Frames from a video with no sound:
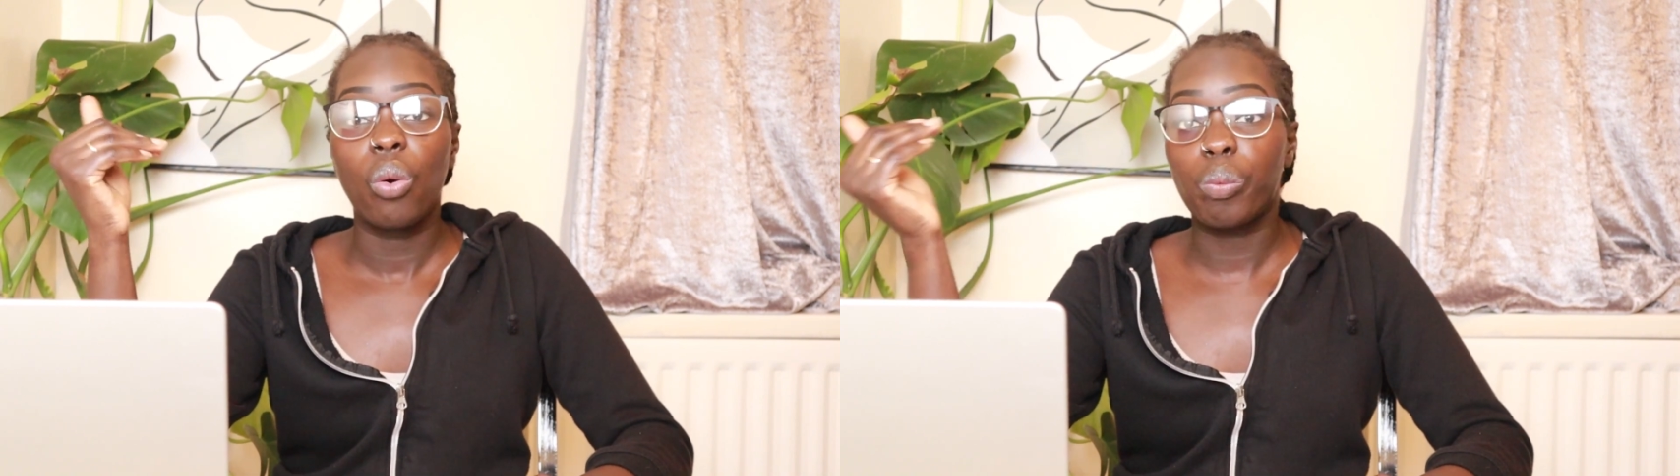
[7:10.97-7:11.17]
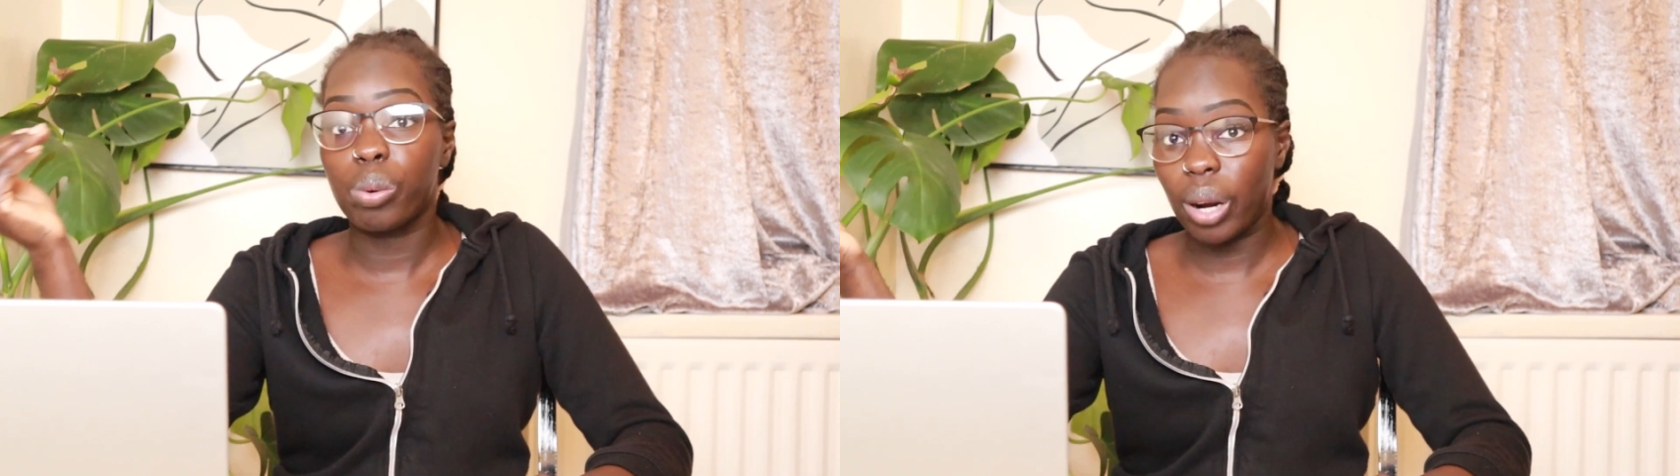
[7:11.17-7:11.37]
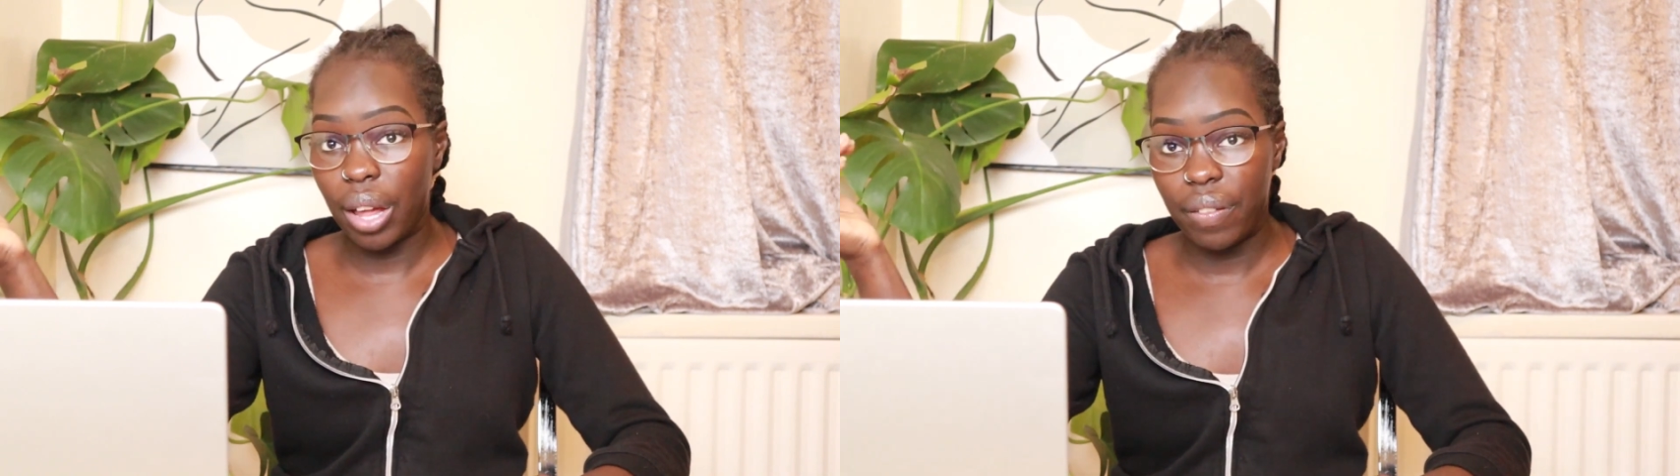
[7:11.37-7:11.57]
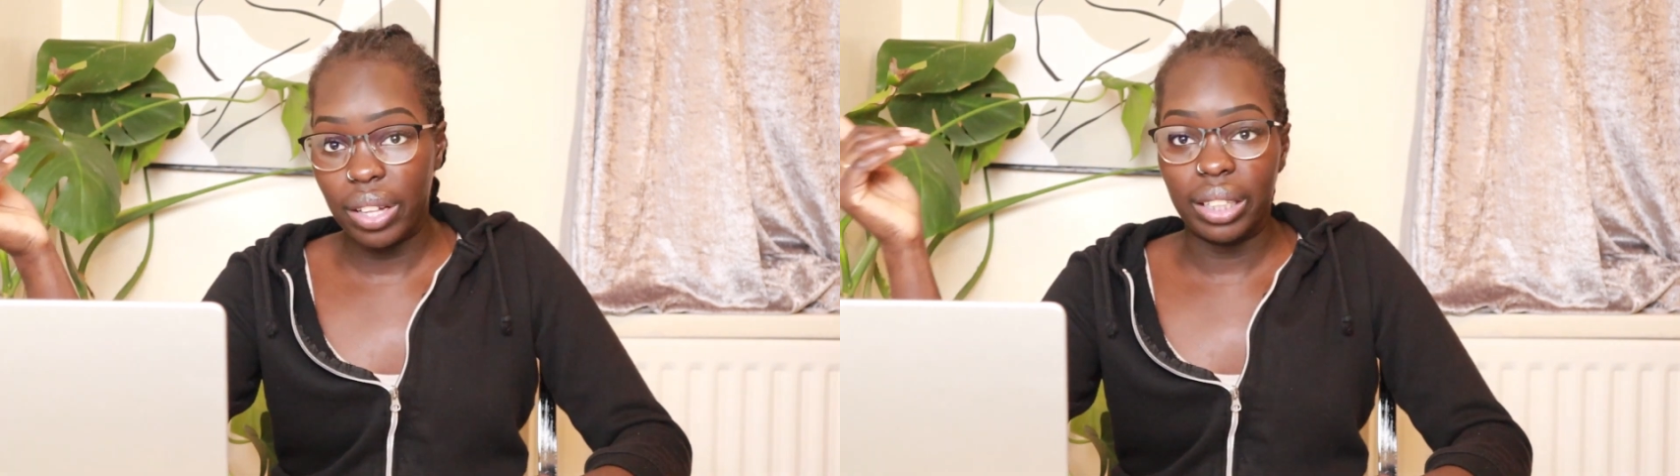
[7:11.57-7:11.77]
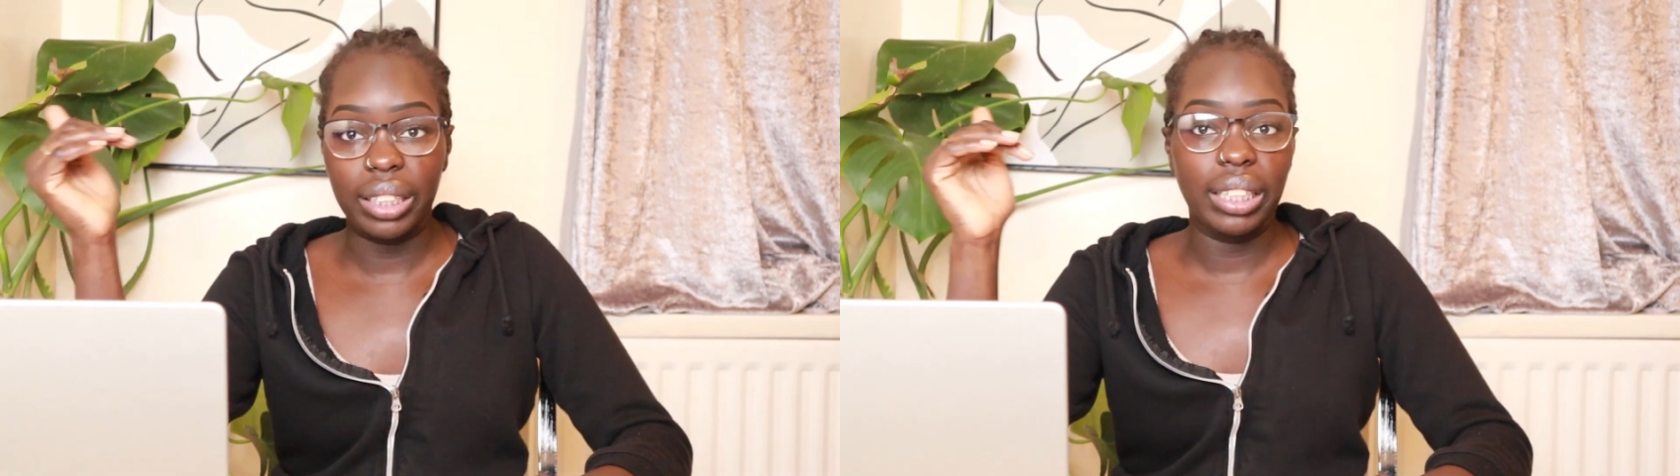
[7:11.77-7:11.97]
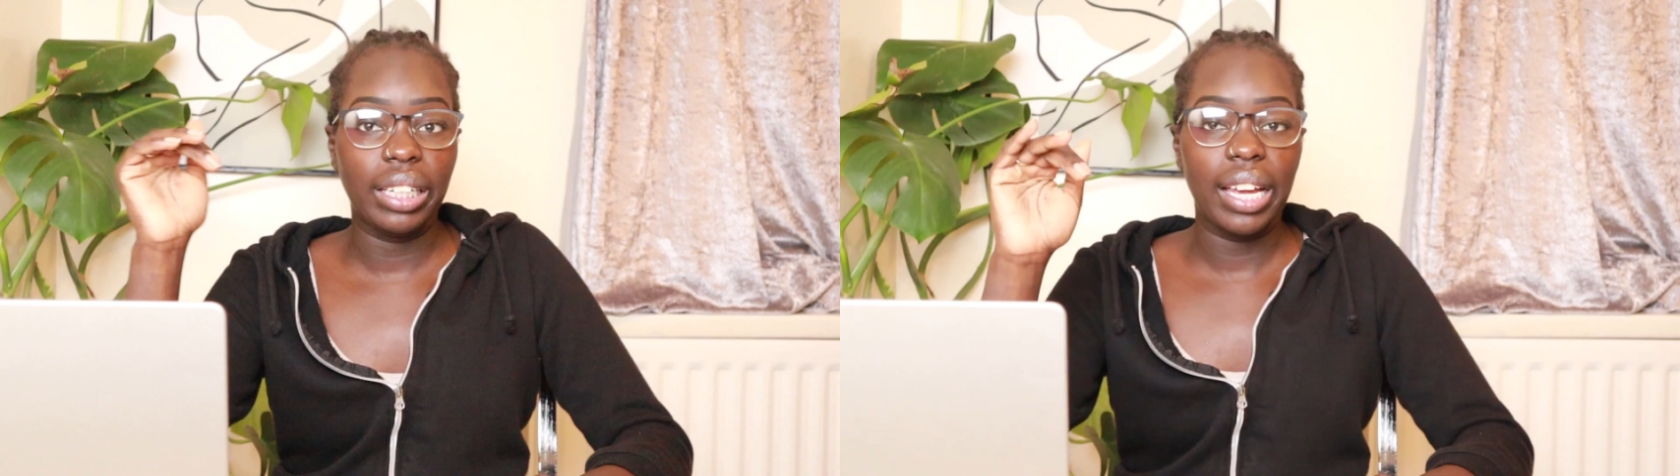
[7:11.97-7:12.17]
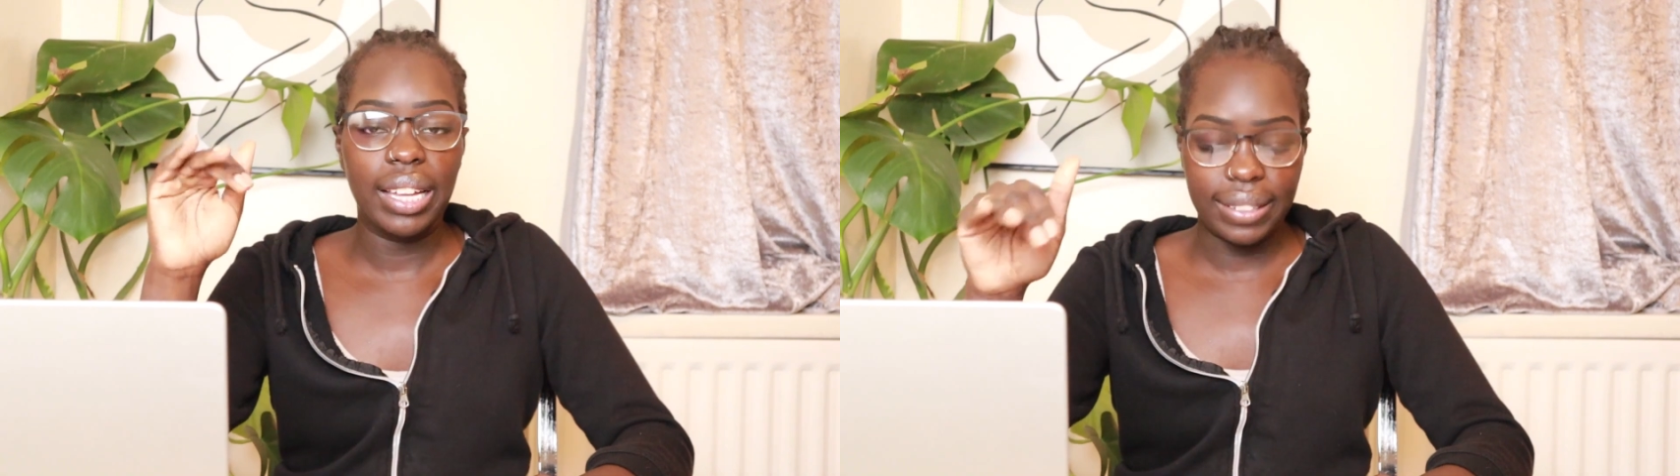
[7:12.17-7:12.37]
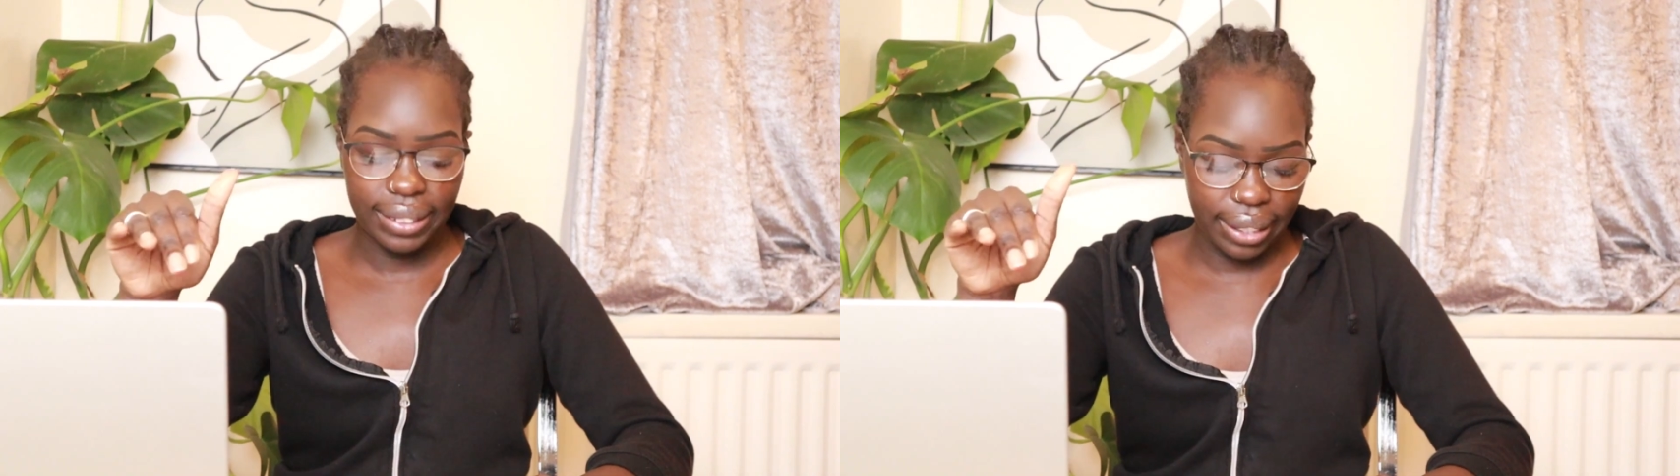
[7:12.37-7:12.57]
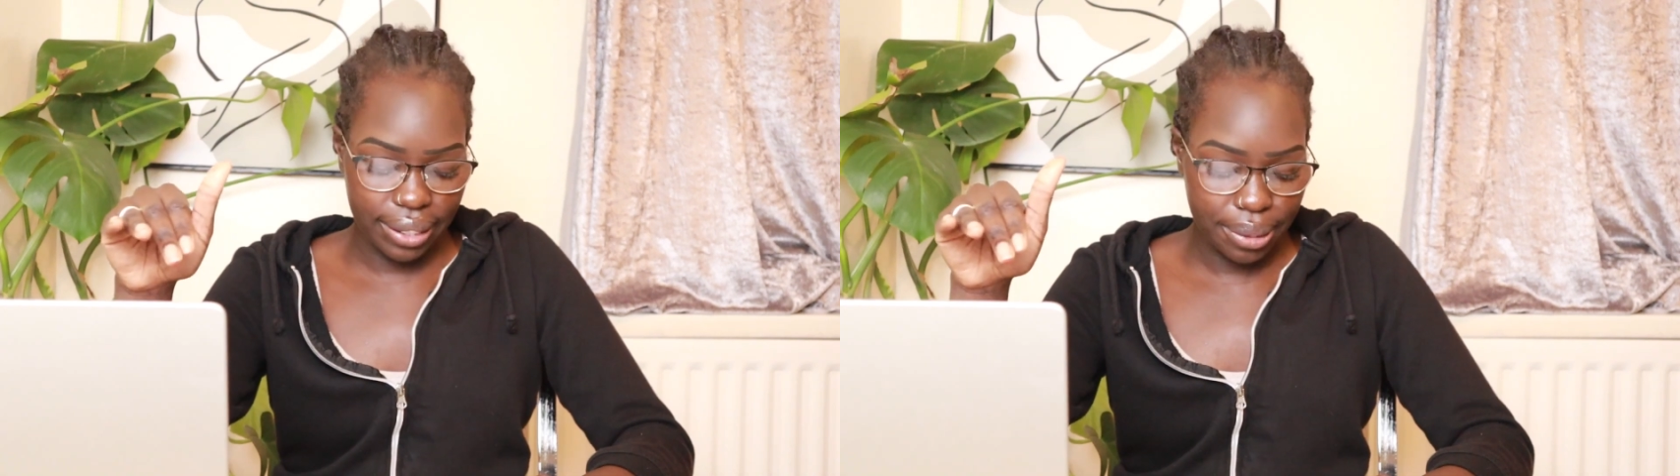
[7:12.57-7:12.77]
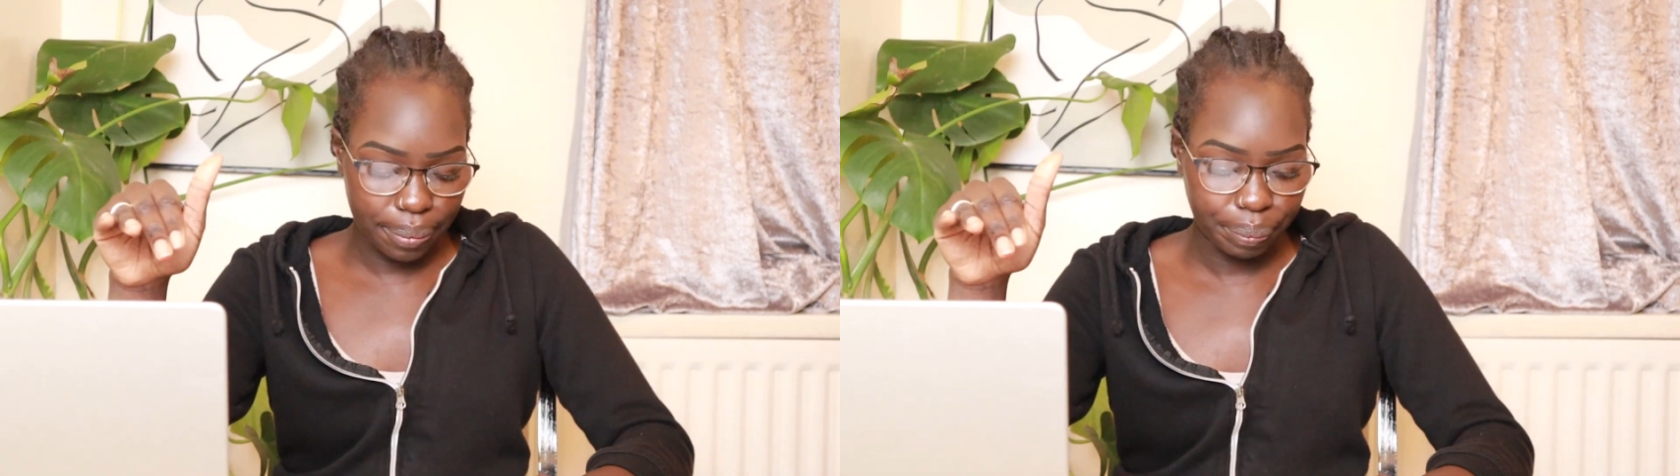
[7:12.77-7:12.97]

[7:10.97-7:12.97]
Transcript: privately and such.